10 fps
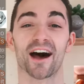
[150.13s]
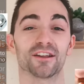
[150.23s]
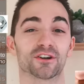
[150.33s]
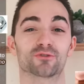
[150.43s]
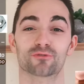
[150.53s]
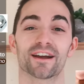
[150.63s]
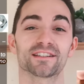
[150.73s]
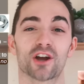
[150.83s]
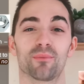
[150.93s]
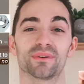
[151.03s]
And a
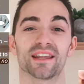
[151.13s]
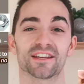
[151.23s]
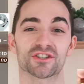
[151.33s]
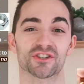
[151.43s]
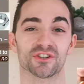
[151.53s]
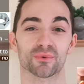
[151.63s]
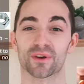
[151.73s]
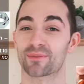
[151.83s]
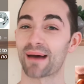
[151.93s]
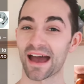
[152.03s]
great combination
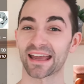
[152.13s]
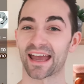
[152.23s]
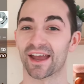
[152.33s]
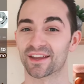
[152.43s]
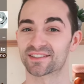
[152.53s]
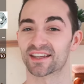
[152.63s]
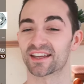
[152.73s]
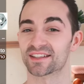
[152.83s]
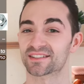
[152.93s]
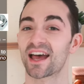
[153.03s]
with pancakes
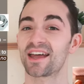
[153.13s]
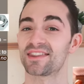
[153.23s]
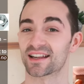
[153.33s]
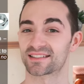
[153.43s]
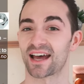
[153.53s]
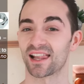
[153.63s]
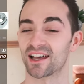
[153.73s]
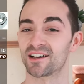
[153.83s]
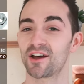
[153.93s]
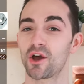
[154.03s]
is
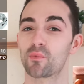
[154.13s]
Nutella,